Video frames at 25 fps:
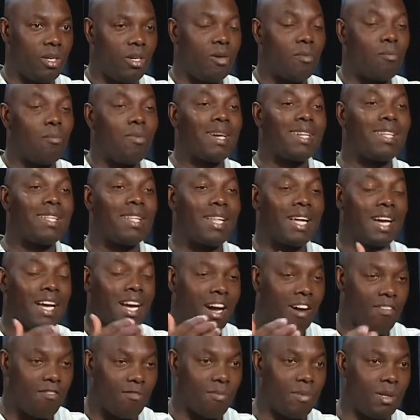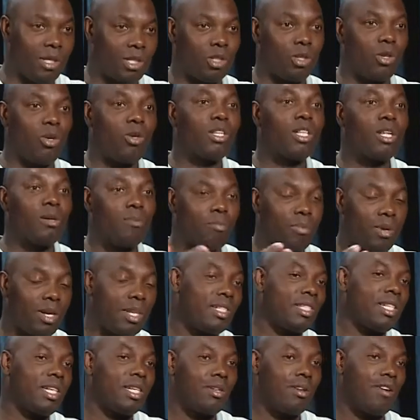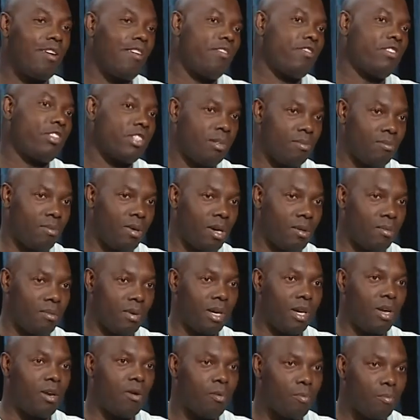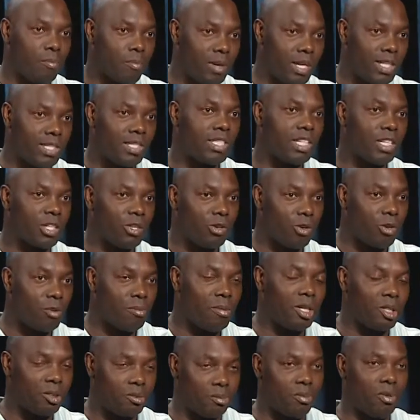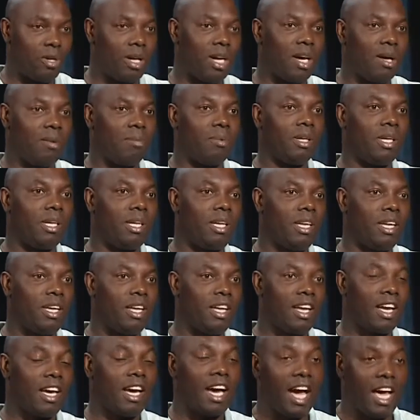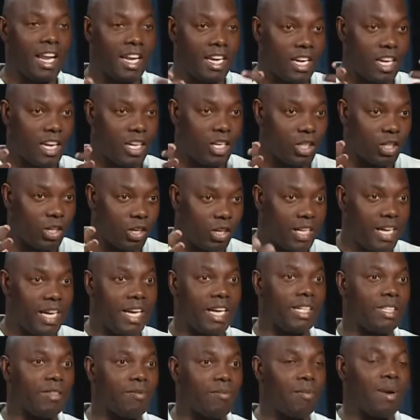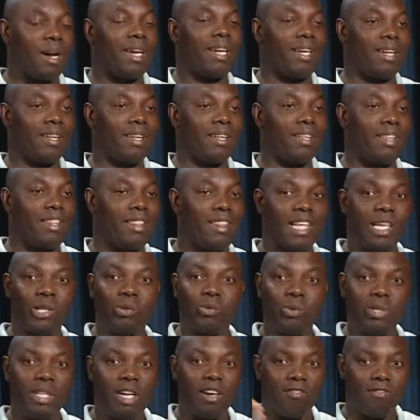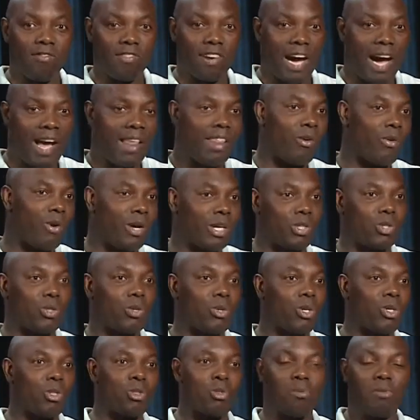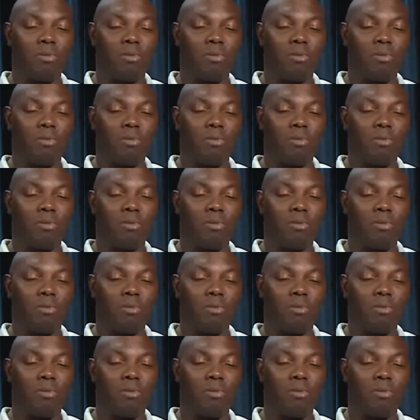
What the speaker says: But the government or the president of Zimbabwe, President Robert Mugabe, can donate money that would have otherwise gone to